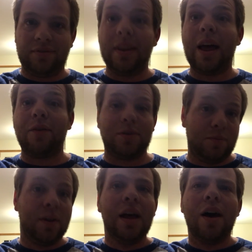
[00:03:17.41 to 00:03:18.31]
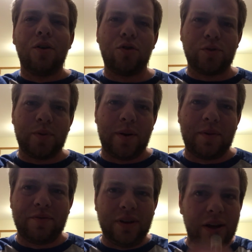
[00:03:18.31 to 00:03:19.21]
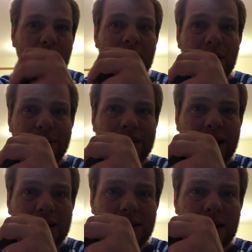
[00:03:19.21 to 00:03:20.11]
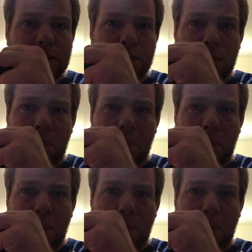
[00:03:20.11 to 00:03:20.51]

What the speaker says: Now, of course, when I'm on video. Anyways, guys, thanks